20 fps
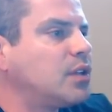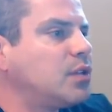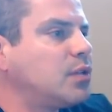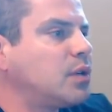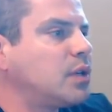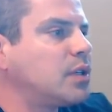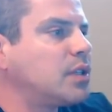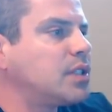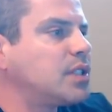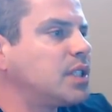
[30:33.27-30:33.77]

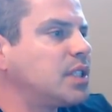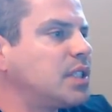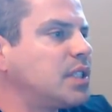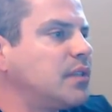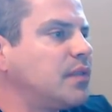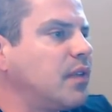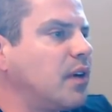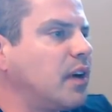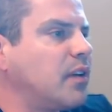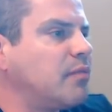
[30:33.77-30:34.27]

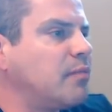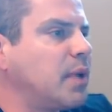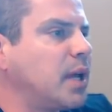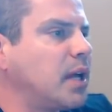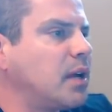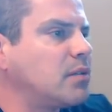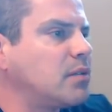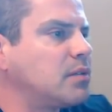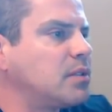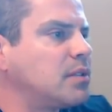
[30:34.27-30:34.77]
265
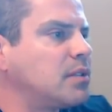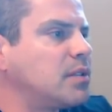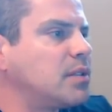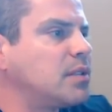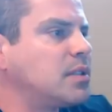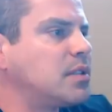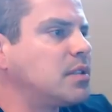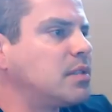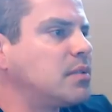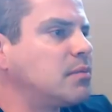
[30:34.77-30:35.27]

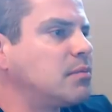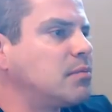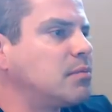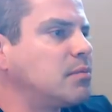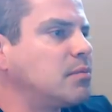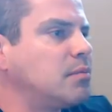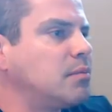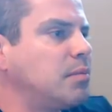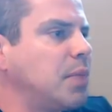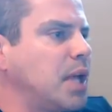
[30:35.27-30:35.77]
pounds
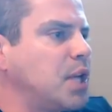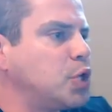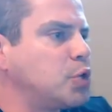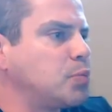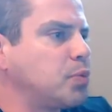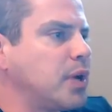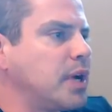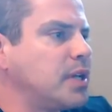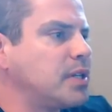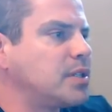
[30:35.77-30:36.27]

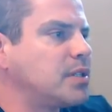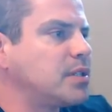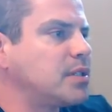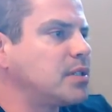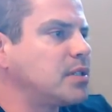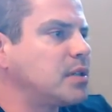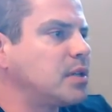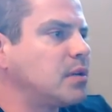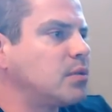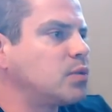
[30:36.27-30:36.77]
bench
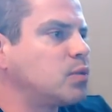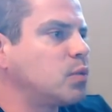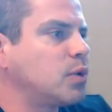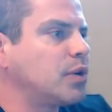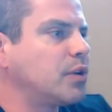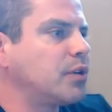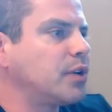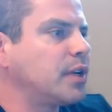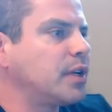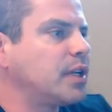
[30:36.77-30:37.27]
press. I was
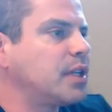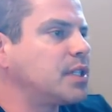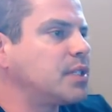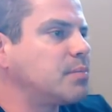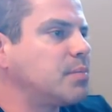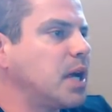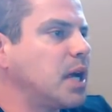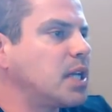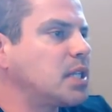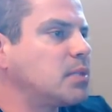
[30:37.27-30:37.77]
wondering,
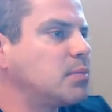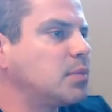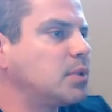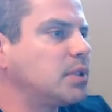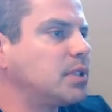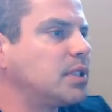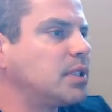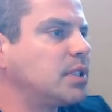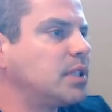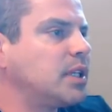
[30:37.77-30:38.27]
is it
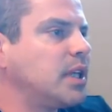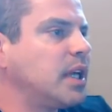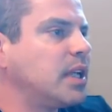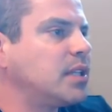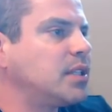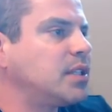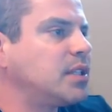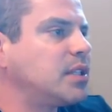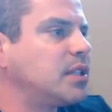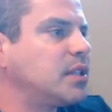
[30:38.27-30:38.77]
possible to
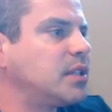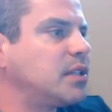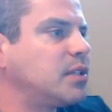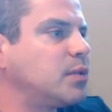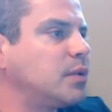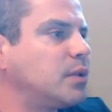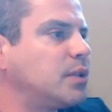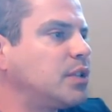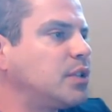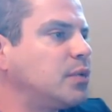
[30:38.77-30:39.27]
get
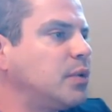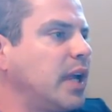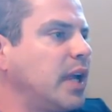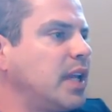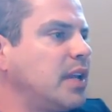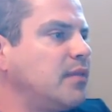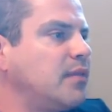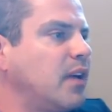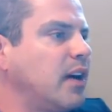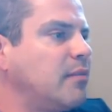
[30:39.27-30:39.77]
to a
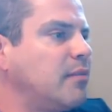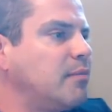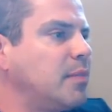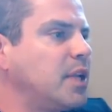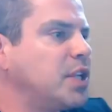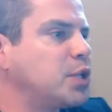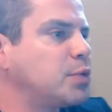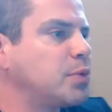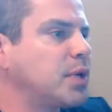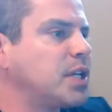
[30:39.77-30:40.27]
285
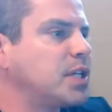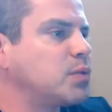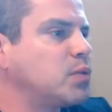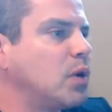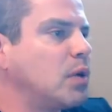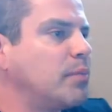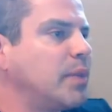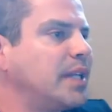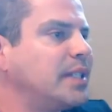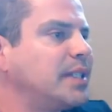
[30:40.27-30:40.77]
bench press
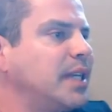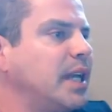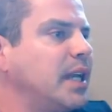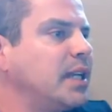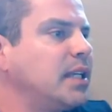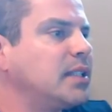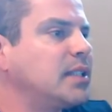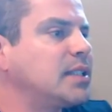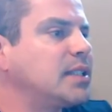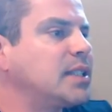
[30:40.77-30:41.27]
while
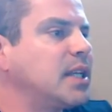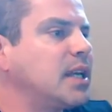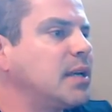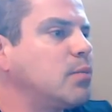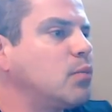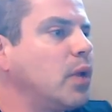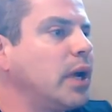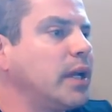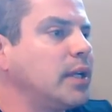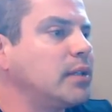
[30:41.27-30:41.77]
maintaining the
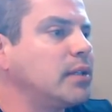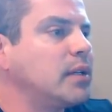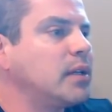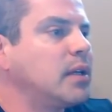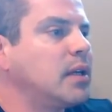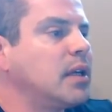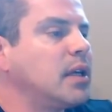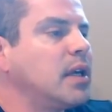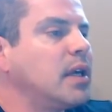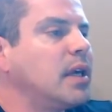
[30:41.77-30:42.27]
same weight?
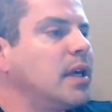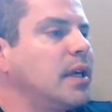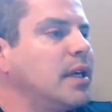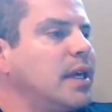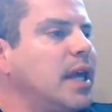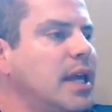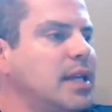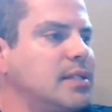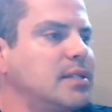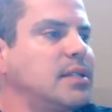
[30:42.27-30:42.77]

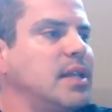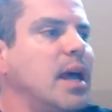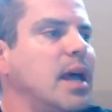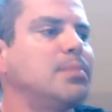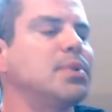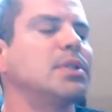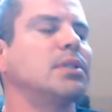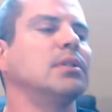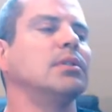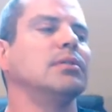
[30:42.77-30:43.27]
Yes,
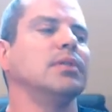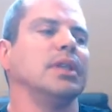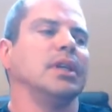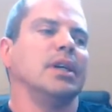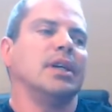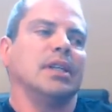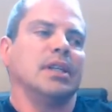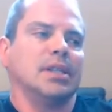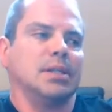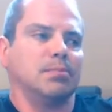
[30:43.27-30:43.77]

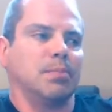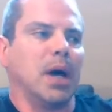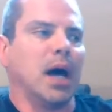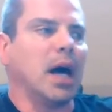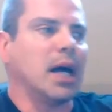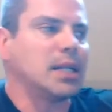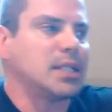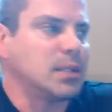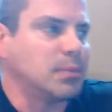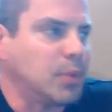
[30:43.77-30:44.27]
absolutely, it is
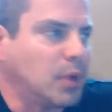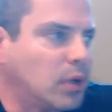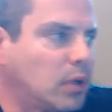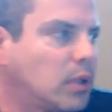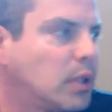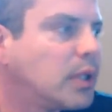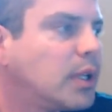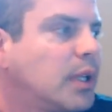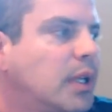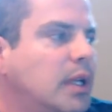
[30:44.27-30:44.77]

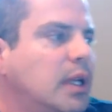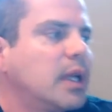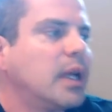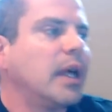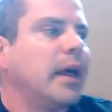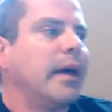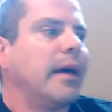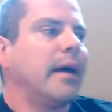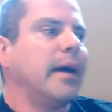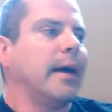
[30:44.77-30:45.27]
possible.
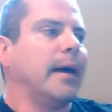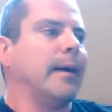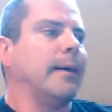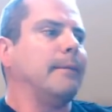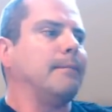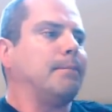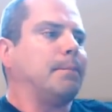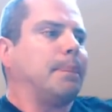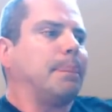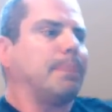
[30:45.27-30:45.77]

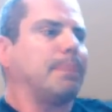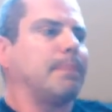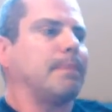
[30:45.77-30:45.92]
Um,